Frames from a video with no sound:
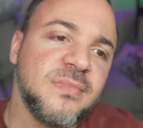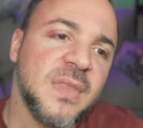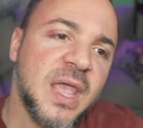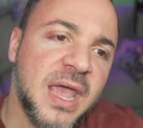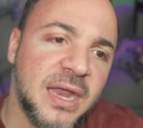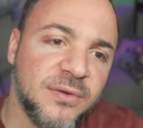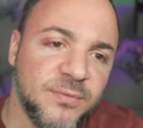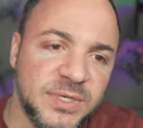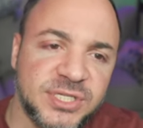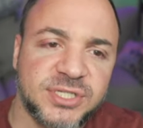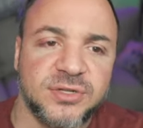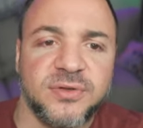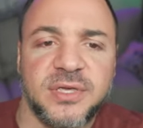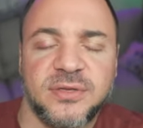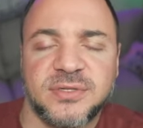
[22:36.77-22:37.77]
and we
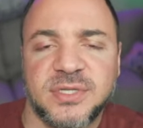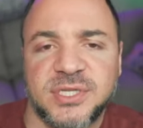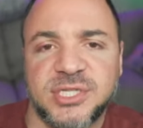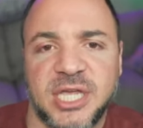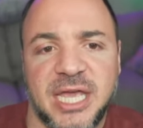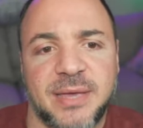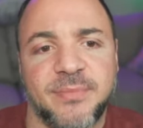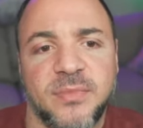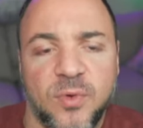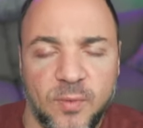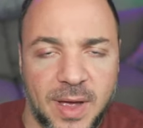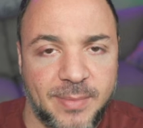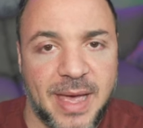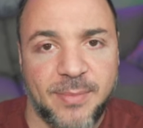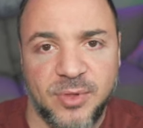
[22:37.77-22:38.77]
still use the same
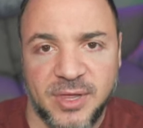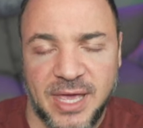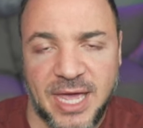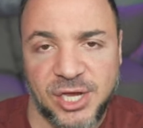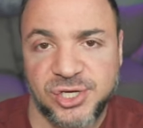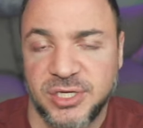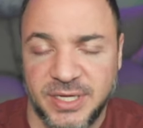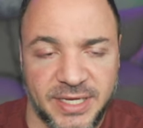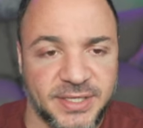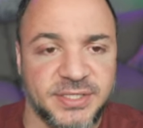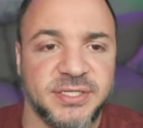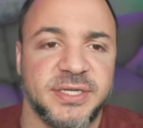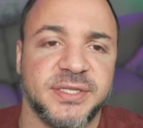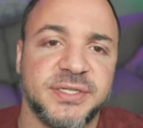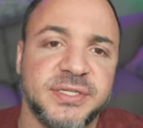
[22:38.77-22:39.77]
web application
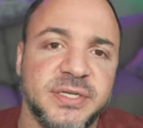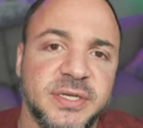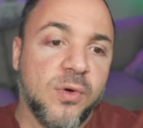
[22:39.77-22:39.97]
instance.